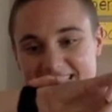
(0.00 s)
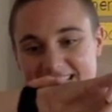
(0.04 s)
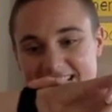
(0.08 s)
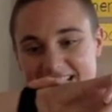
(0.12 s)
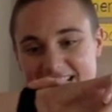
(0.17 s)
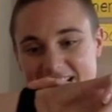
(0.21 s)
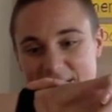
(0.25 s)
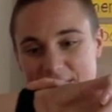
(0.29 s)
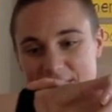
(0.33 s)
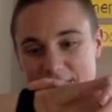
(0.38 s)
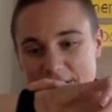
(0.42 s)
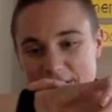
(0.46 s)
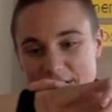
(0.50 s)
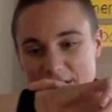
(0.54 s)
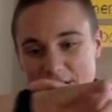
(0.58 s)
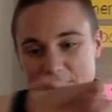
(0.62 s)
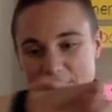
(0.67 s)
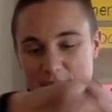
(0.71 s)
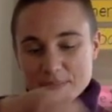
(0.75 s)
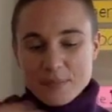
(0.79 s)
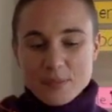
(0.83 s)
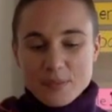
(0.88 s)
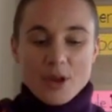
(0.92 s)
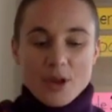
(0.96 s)
There we go.
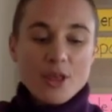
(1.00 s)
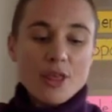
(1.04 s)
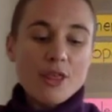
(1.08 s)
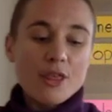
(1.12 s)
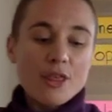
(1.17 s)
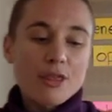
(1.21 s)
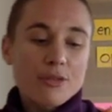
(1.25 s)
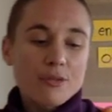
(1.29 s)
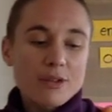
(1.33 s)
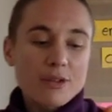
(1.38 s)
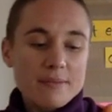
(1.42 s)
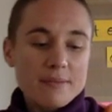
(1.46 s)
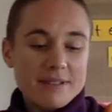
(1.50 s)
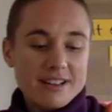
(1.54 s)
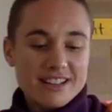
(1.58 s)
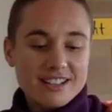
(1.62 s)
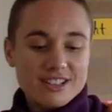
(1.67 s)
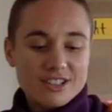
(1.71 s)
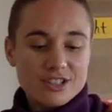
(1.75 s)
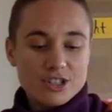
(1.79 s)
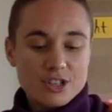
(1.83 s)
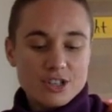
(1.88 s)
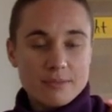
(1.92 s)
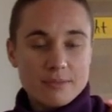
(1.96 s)
3
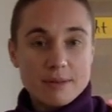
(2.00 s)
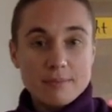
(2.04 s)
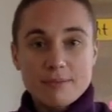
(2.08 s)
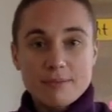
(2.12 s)
minutes should be